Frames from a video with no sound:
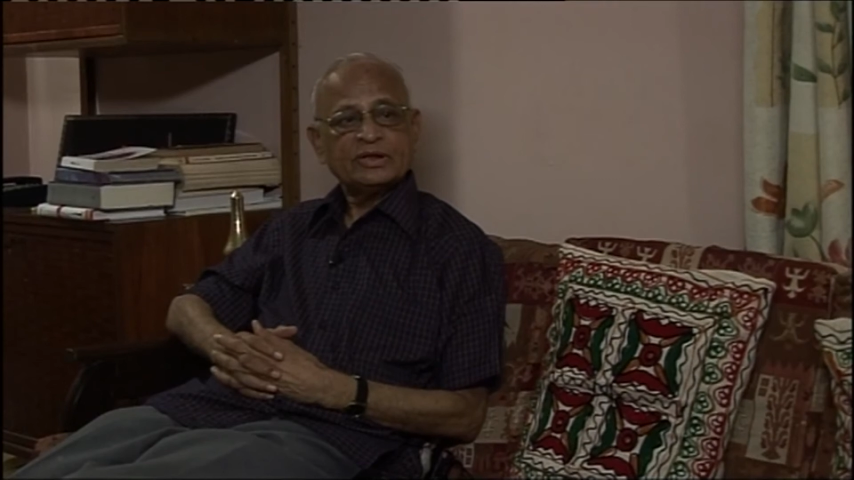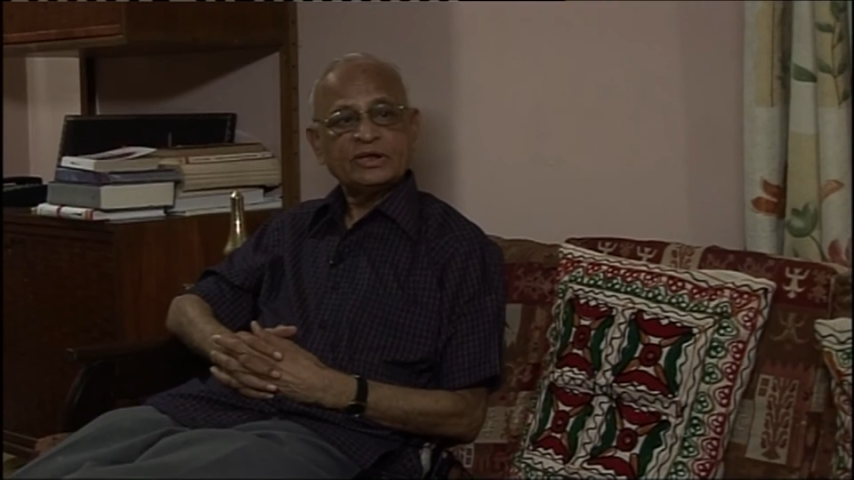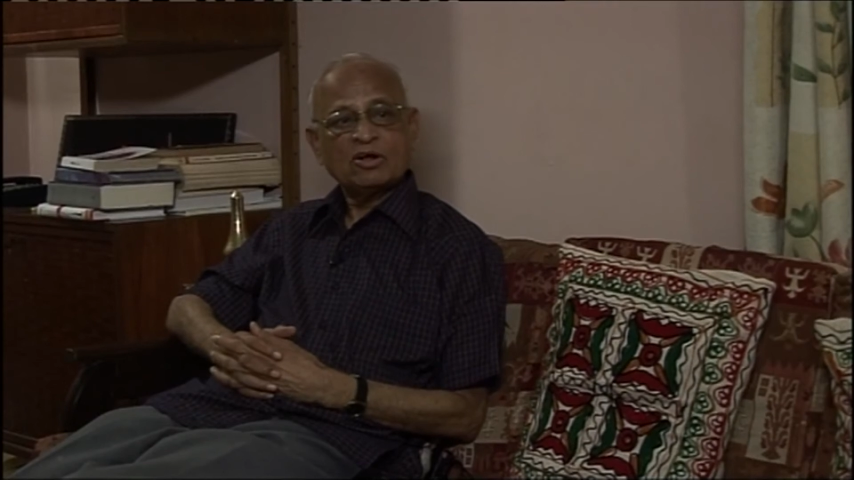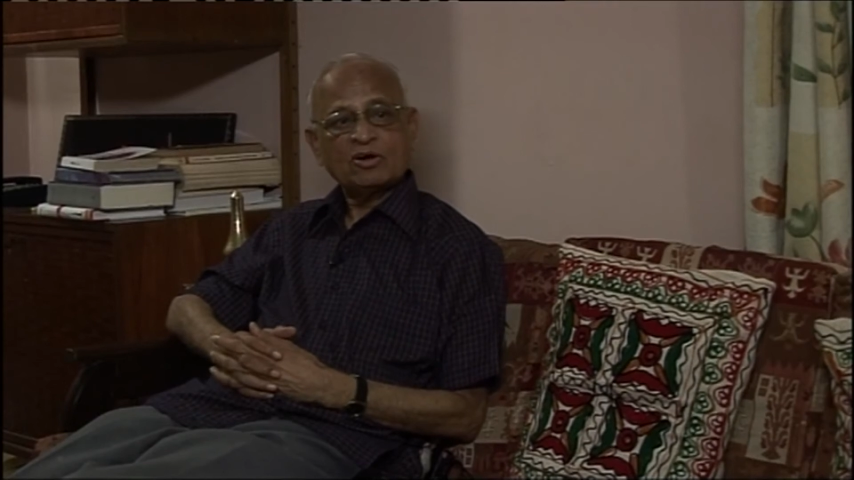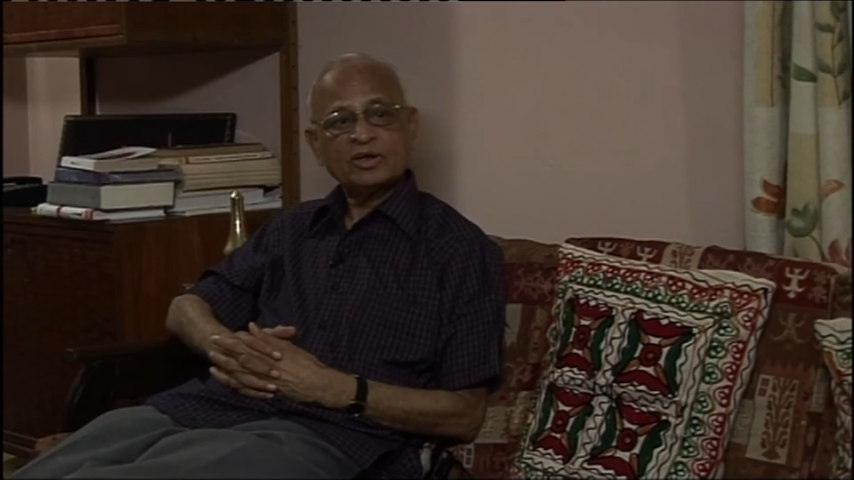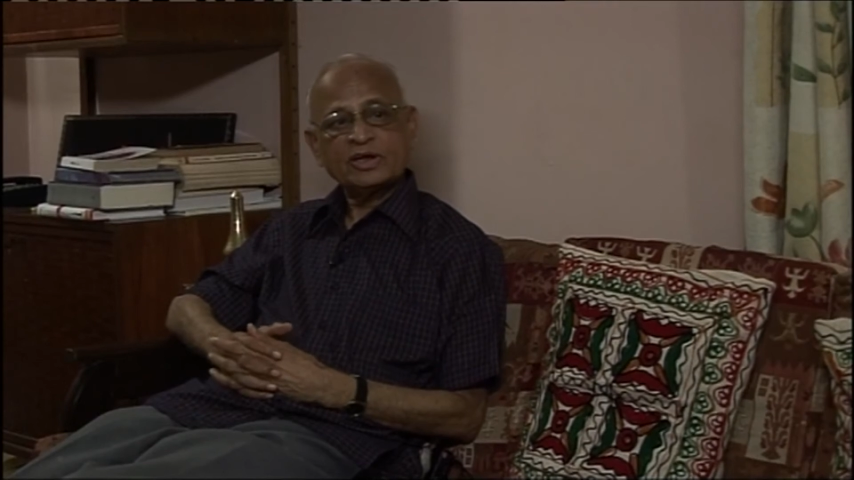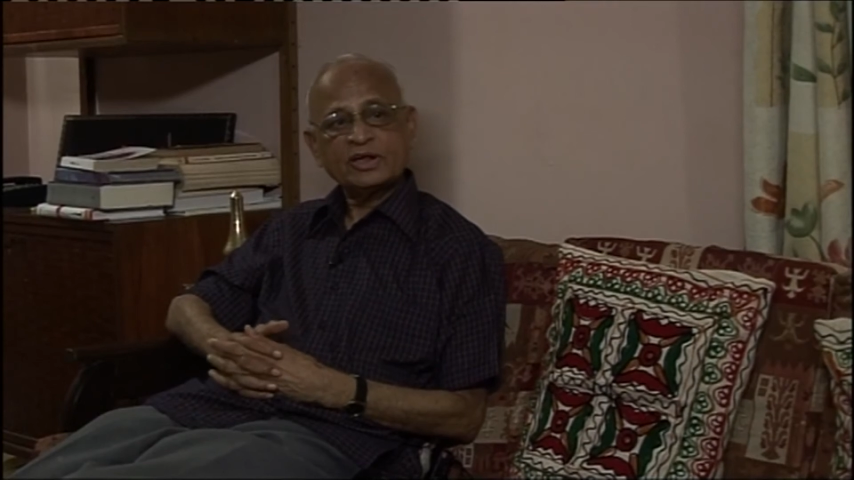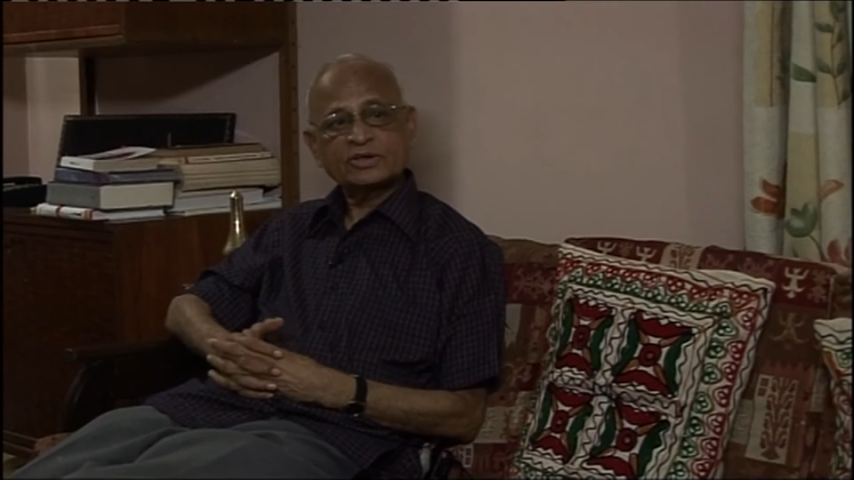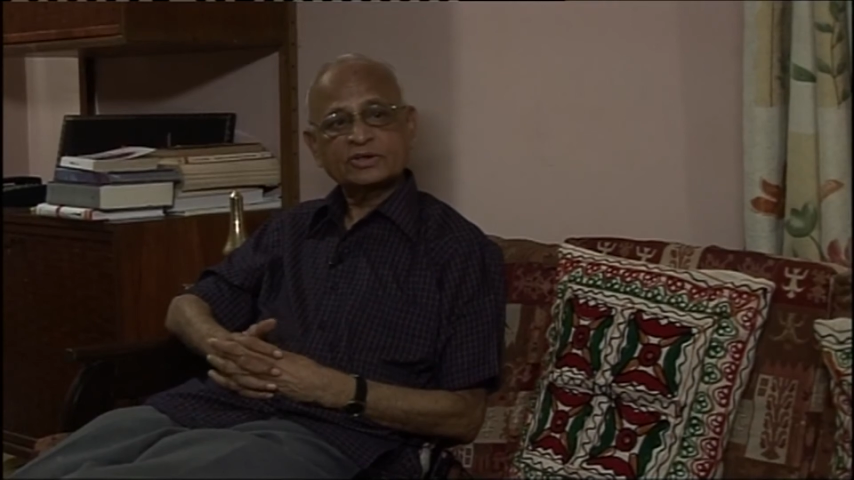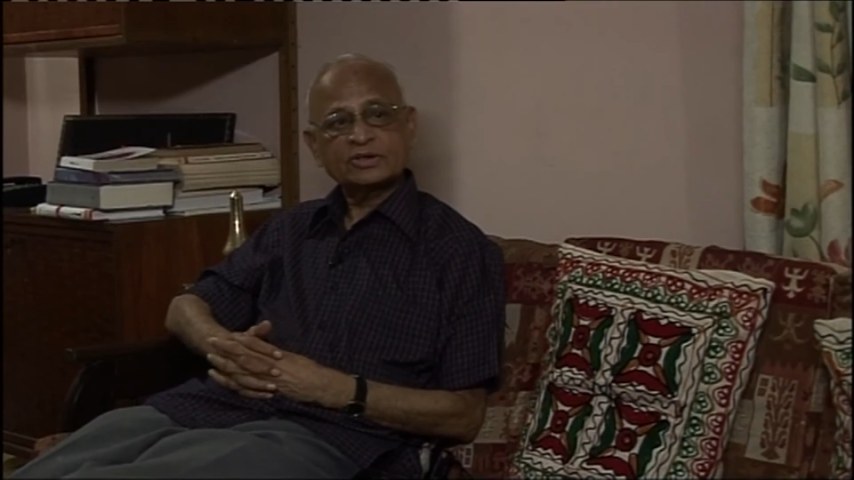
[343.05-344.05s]

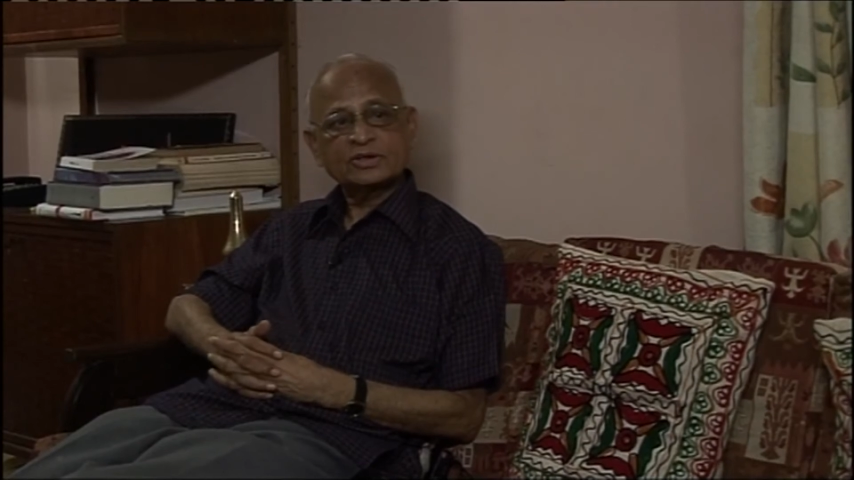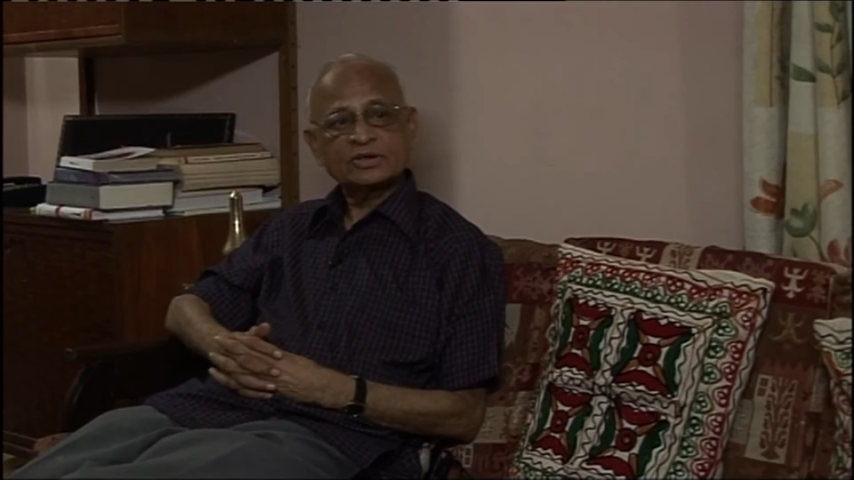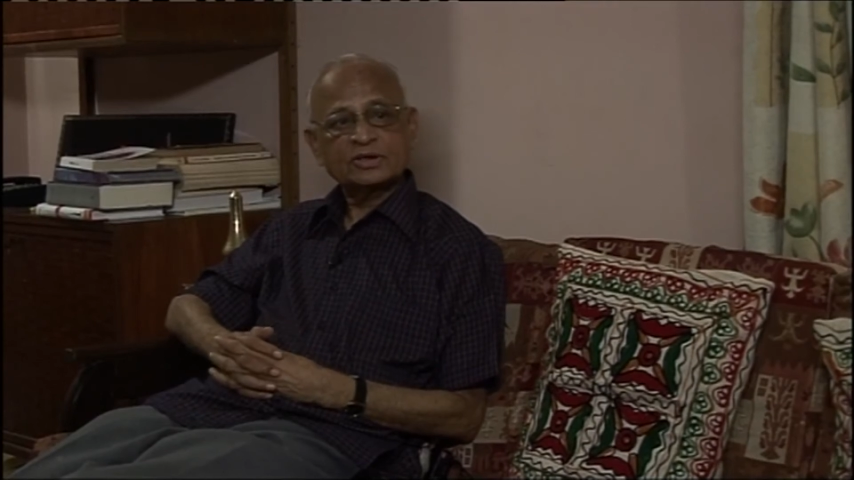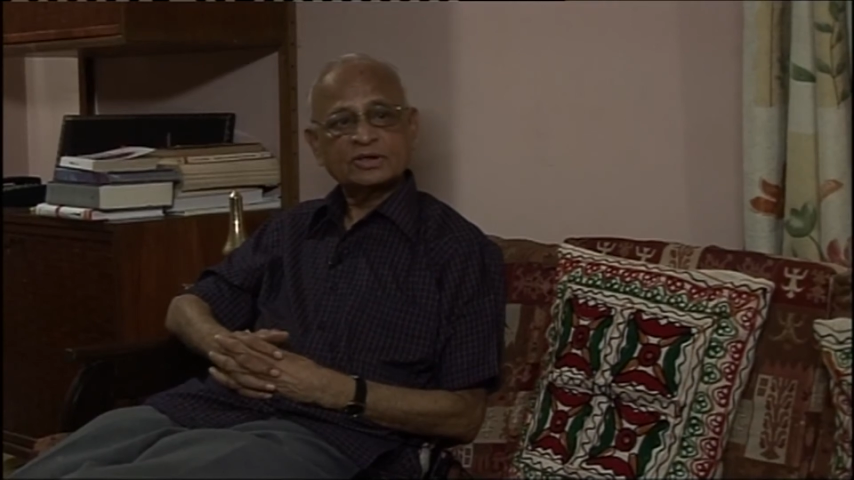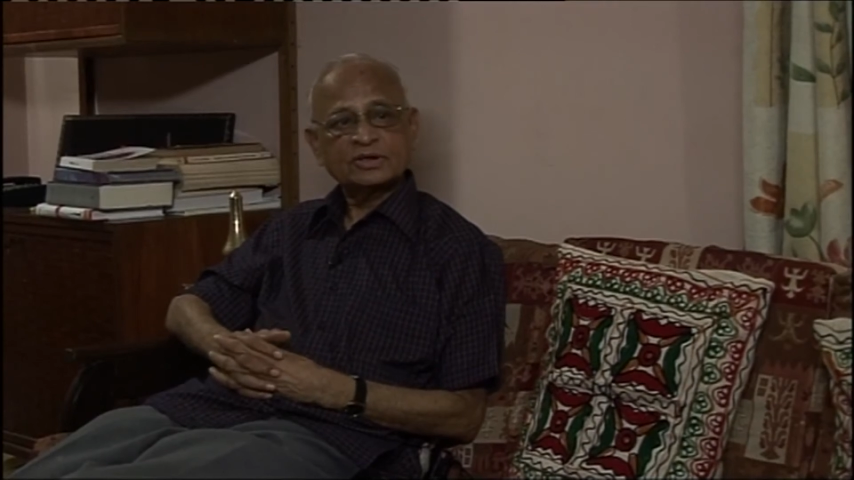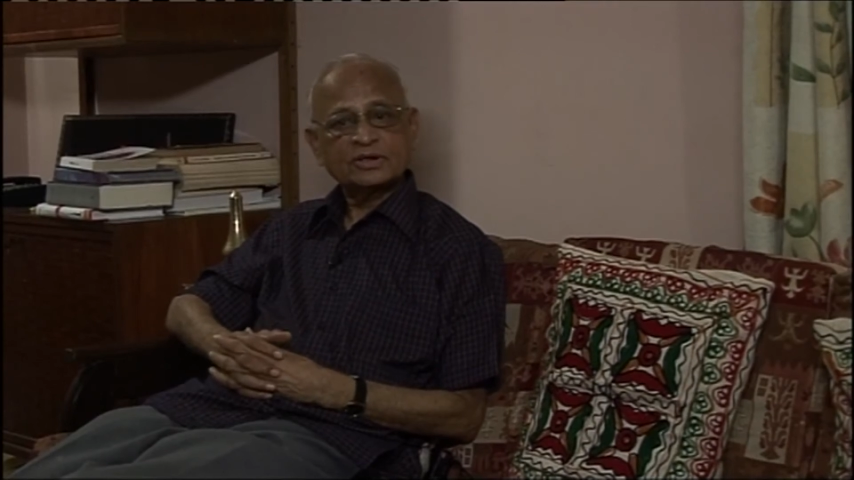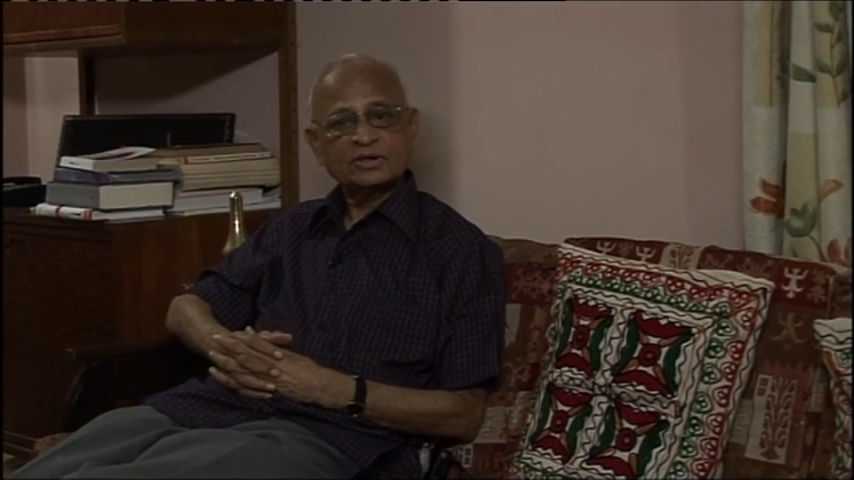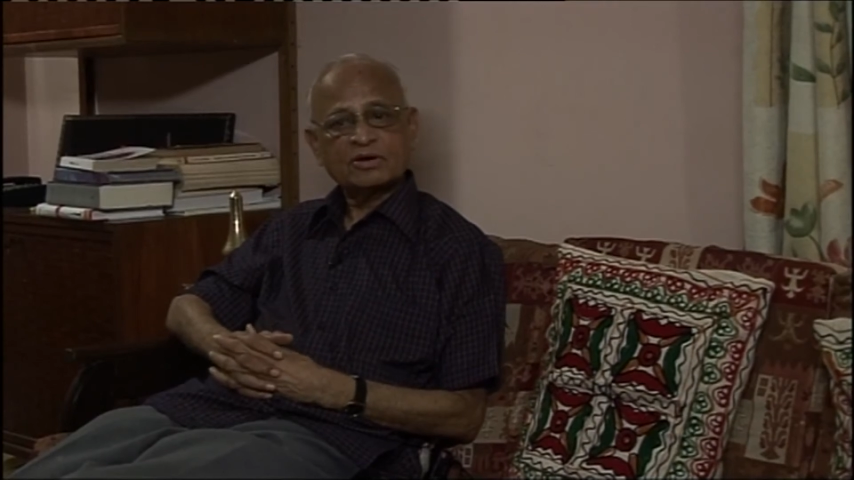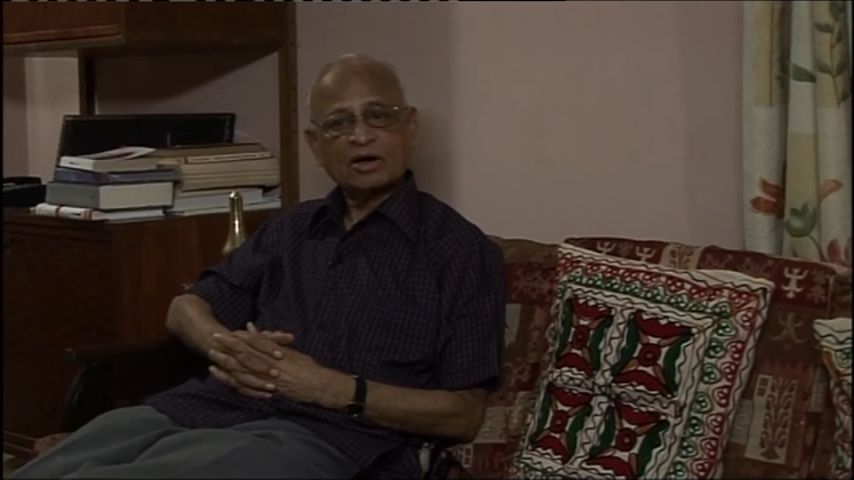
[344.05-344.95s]
inordinate, uh,